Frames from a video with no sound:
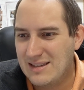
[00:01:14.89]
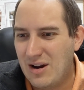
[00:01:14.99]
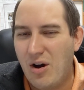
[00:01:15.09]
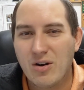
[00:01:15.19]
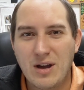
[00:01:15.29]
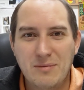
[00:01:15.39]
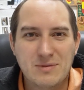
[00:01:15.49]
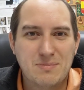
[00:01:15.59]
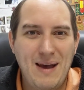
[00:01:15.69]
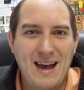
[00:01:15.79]
It all
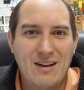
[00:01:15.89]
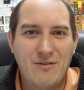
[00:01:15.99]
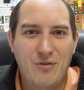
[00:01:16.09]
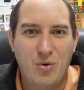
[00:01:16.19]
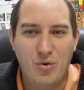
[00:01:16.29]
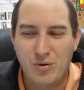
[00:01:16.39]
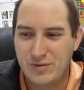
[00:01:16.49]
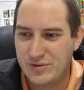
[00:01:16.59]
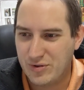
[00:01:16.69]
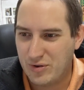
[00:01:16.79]
comes back full
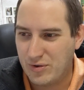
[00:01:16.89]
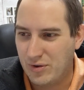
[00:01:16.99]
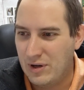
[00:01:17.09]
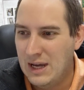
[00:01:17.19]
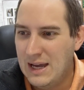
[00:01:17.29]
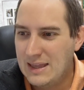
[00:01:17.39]
circle.